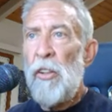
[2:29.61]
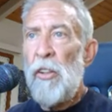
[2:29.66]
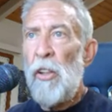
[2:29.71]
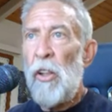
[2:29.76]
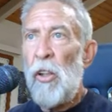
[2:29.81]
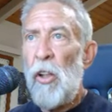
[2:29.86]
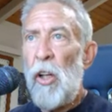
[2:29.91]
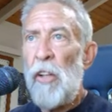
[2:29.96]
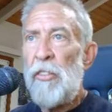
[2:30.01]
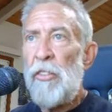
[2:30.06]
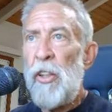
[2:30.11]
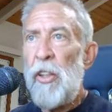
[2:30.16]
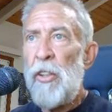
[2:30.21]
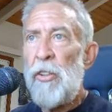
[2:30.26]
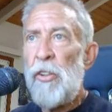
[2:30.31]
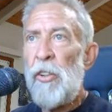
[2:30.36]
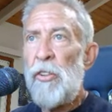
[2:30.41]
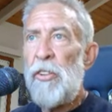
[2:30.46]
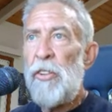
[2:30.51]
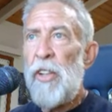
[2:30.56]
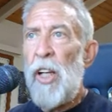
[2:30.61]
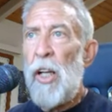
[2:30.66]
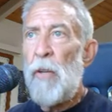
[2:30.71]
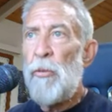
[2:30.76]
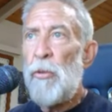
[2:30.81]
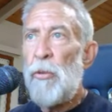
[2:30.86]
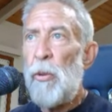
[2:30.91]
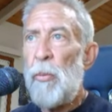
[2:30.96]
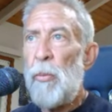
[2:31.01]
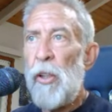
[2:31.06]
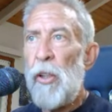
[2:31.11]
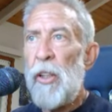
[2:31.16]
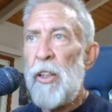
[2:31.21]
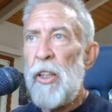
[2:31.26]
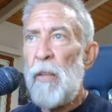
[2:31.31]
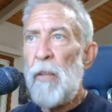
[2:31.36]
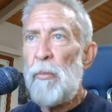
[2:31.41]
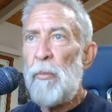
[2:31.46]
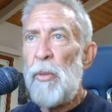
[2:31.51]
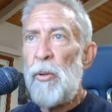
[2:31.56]
The Los Angeles Times
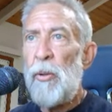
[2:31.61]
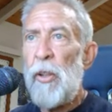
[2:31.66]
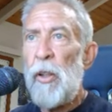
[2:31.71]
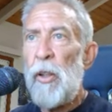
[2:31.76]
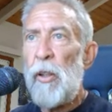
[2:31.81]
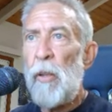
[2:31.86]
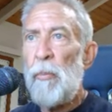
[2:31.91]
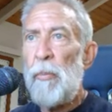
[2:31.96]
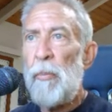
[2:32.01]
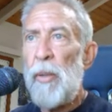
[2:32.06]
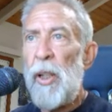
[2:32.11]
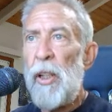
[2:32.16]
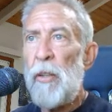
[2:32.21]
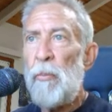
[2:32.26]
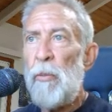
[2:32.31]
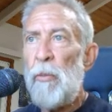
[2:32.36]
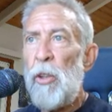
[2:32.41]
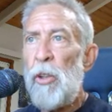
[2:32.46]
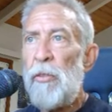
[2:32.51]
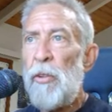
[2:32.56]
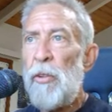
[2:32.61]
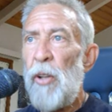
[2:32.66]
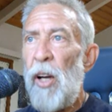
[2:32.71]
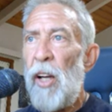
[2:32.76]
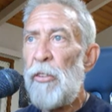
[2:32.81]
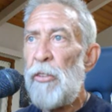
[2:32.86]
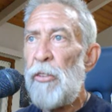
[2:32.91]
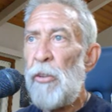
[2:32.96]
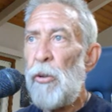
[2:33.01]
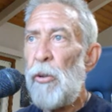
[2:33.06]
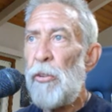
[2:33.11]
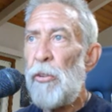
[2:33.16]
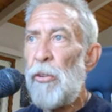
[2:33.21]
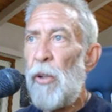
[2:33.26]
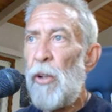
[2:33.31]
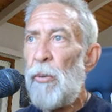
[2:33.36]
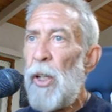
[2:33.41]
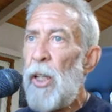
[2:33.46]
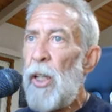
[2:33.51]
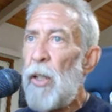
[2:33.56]
reported that Buettner compared the move to how schools
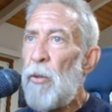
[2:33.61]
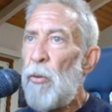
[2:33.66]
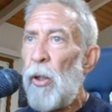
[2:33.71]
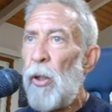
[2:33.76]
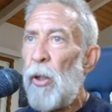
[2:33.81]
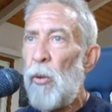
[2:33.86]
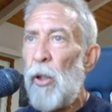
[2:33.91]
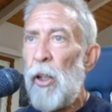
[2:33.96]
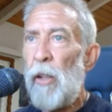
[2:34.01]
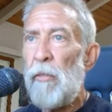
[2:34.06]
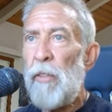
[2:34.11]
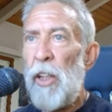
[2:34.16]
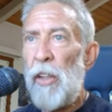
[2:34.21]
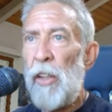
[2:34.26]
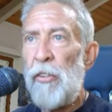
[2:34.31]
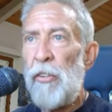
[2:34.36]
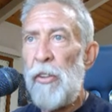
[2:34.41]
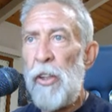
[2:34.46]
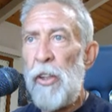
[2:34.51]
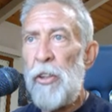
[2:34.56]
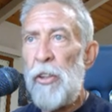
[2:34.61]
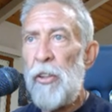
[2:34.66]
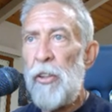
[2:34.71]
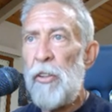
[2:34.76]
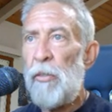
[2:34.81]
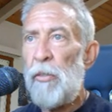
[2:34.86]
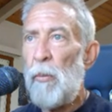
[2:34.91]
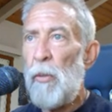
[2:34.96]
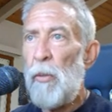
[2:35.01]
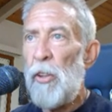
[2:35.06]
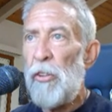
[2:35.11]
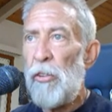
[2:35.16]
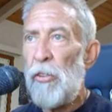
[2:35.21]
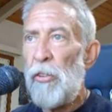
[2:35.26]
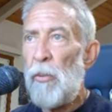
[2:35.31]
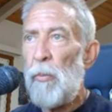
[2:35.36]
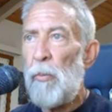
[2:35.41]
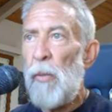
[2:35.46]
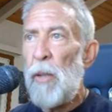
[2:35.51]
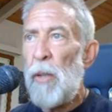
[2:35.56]
already require vaccinations for
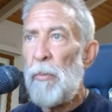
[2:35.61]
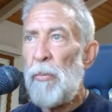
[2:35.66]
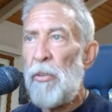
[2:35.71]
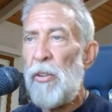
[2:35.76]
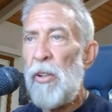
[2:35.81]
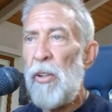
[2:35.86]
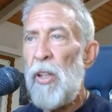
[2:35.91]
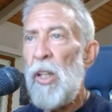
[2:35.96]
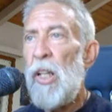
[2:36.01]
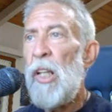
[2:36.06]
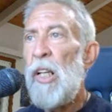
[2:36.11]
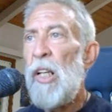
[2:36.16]
measles and mumps.